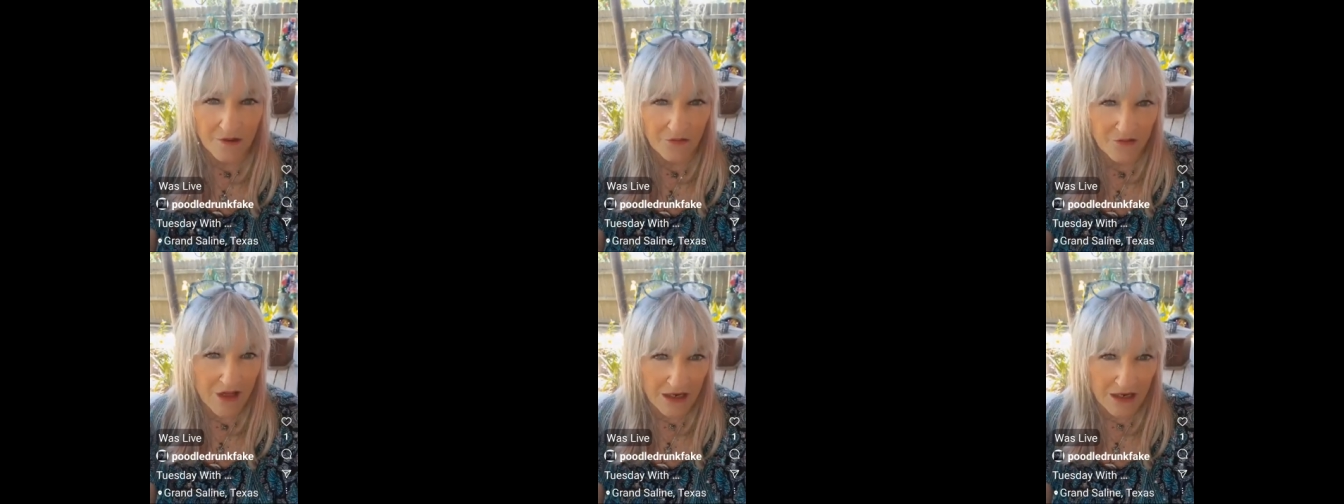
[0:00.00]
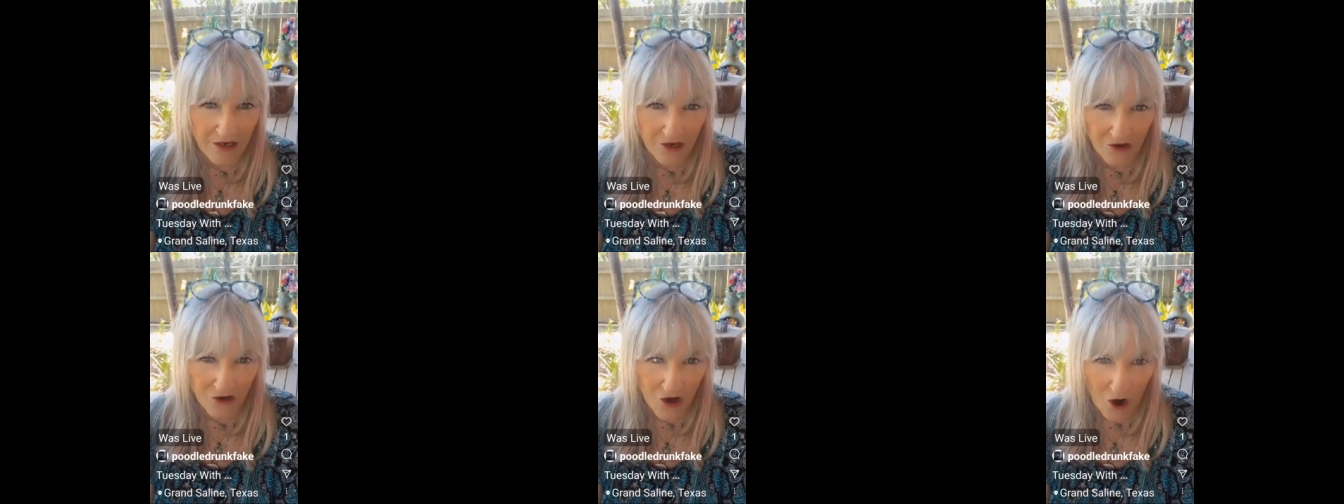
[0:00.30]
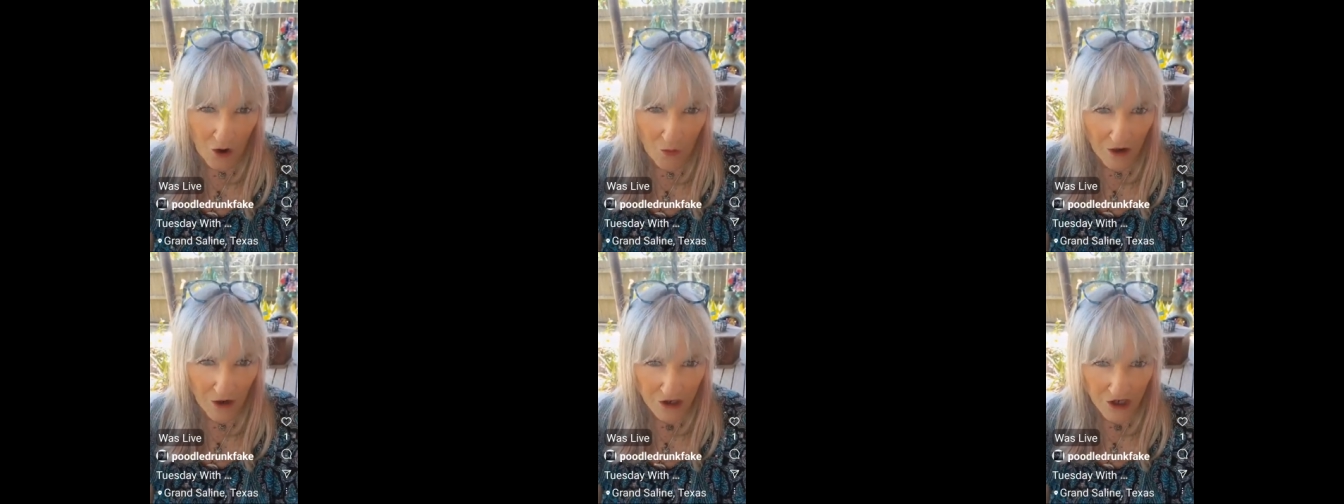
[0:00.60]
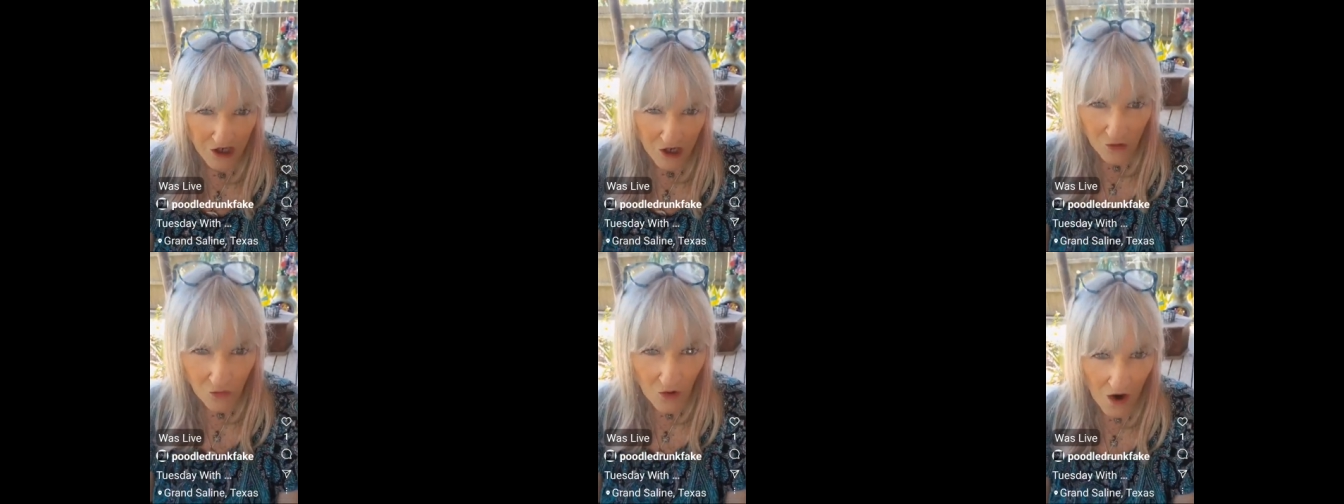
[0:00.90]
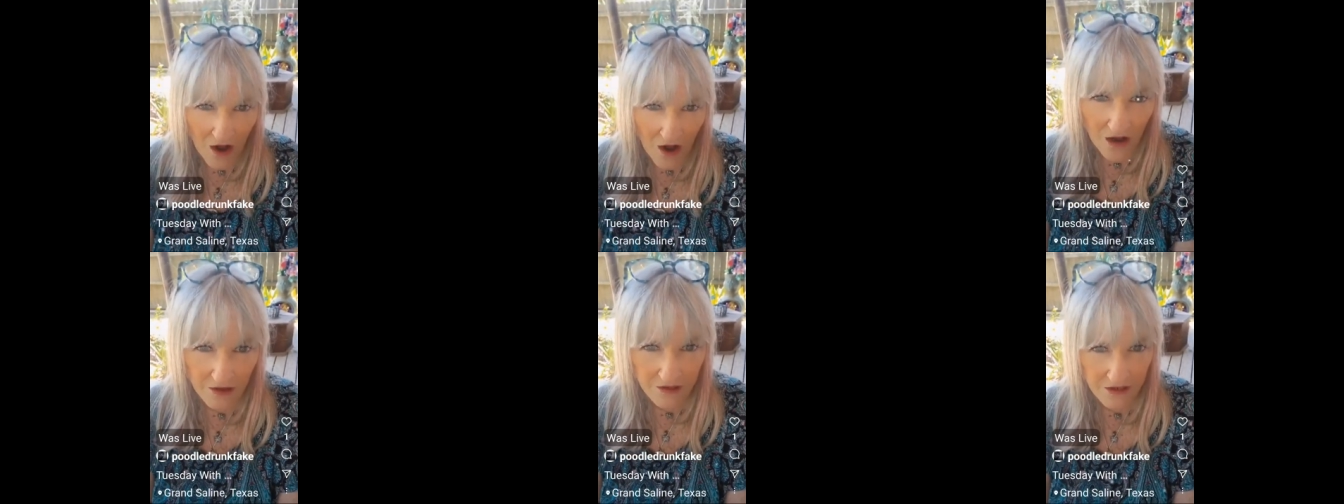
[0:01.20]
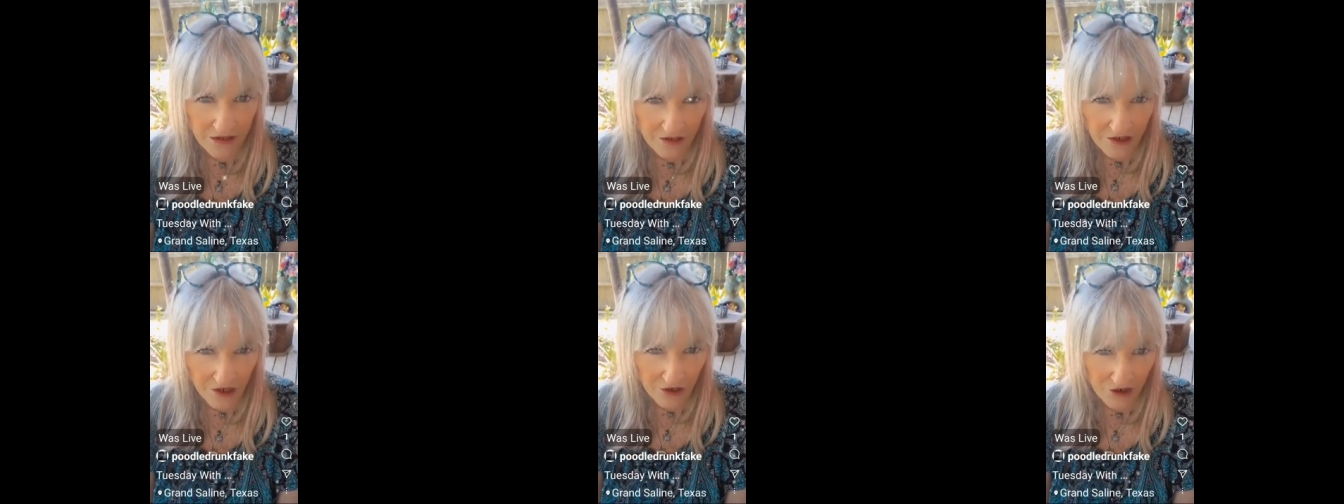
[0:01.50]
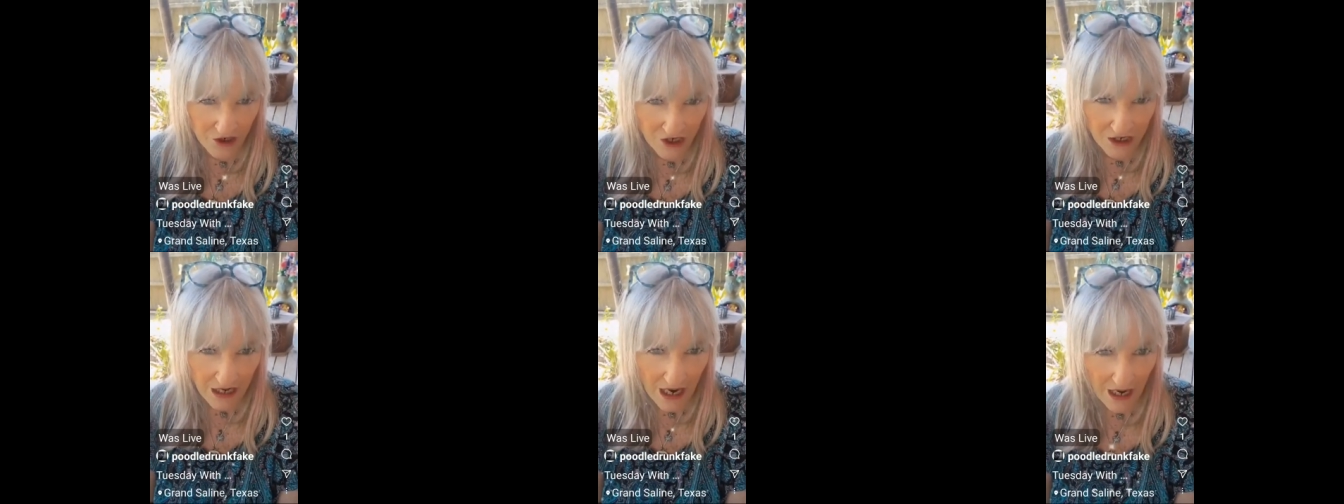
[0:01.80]
that didn't know where she was
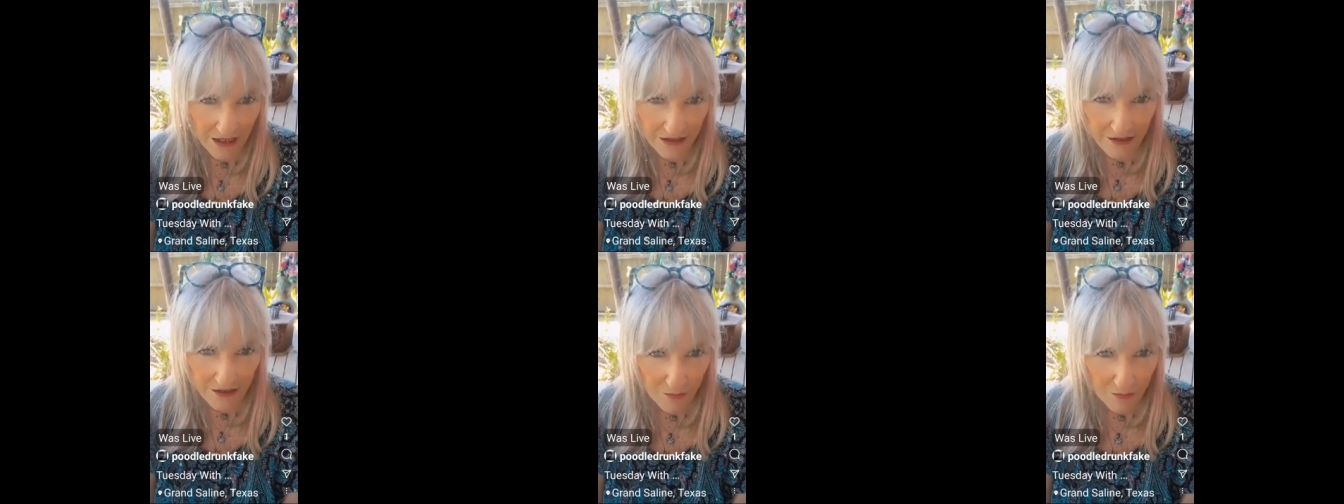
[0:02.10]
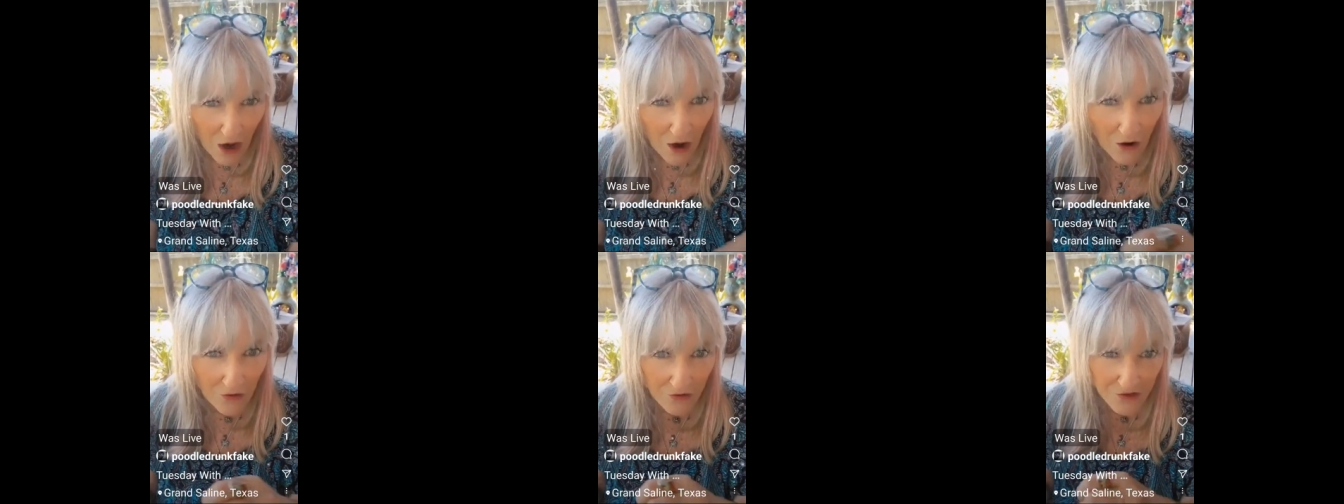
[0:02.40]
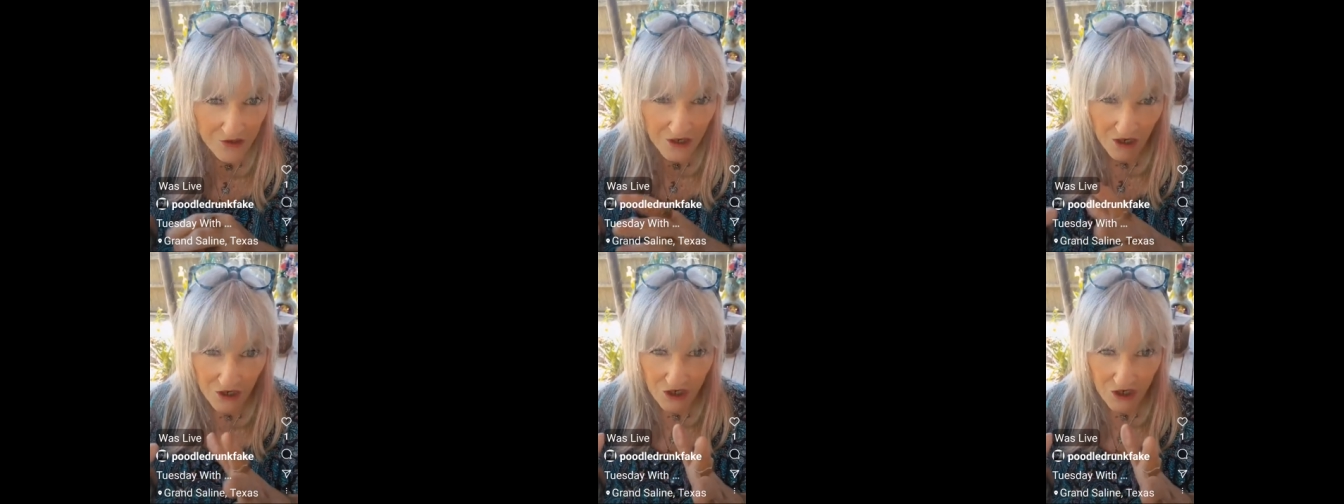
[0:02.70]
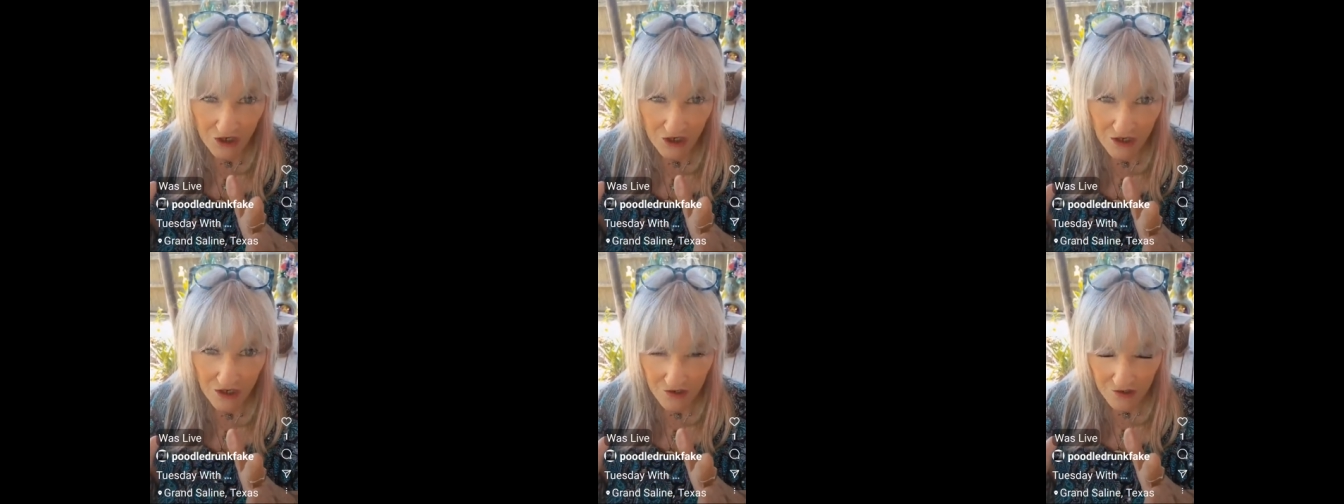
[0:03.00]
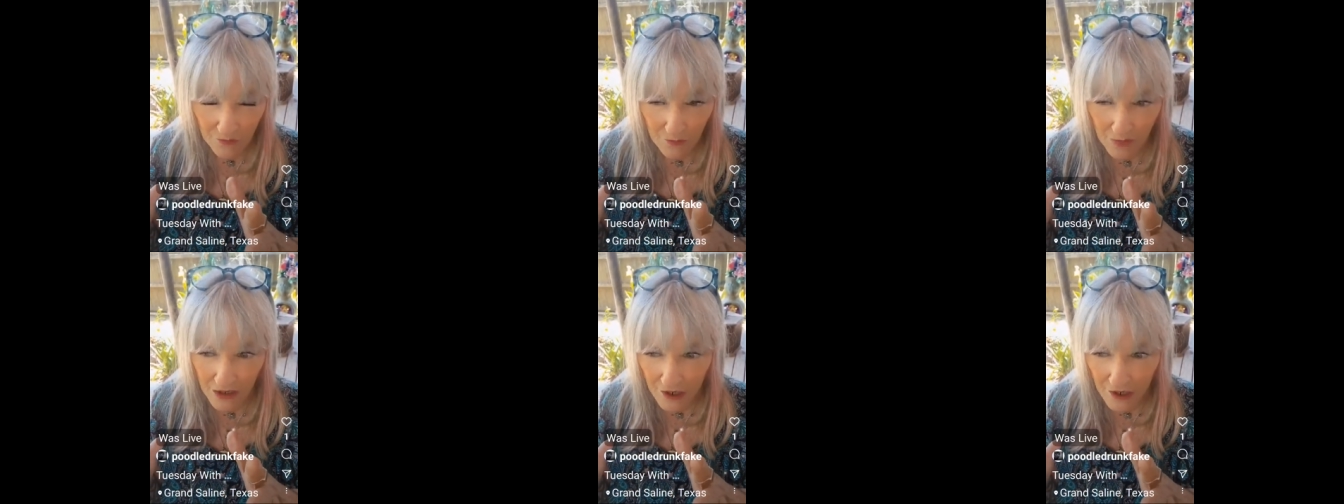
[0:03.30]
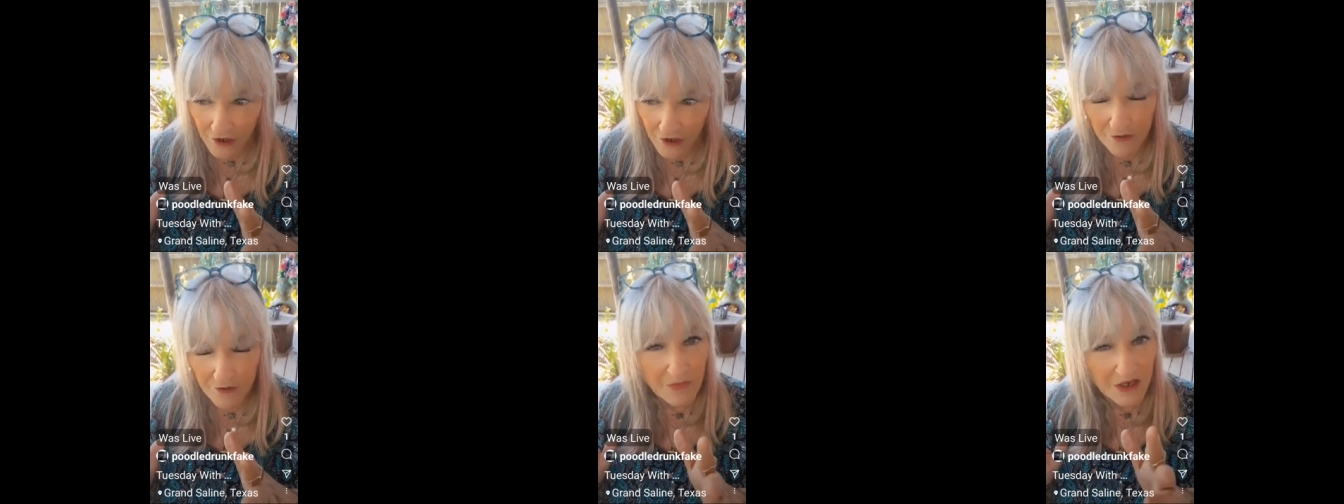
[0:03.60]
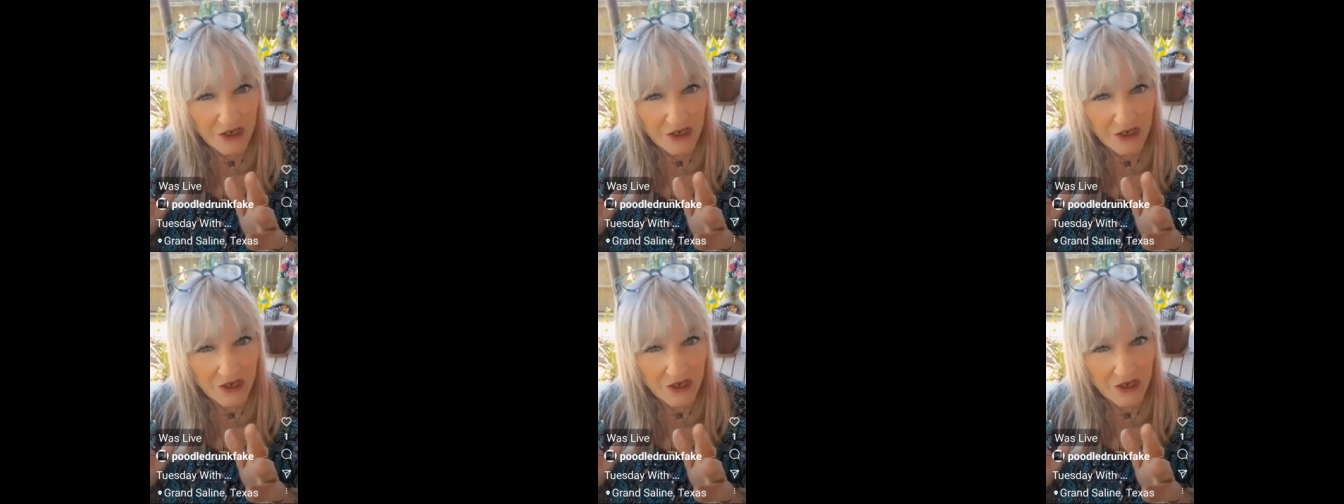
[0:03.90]
until she got exposed because she disappeared,